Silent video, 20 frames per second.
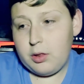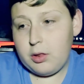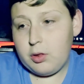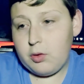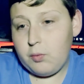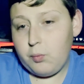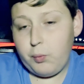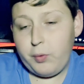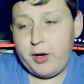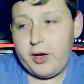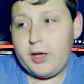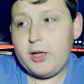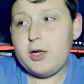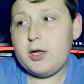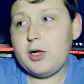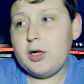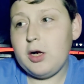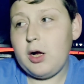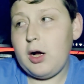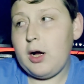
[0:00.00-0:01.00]

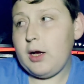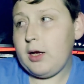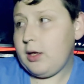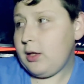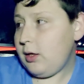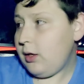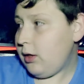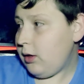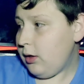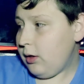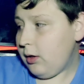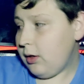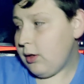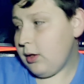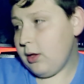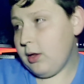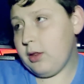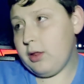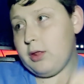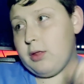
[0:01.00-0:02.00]
screenshot,
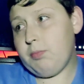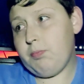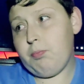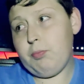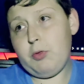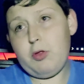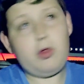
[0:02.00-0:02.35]
because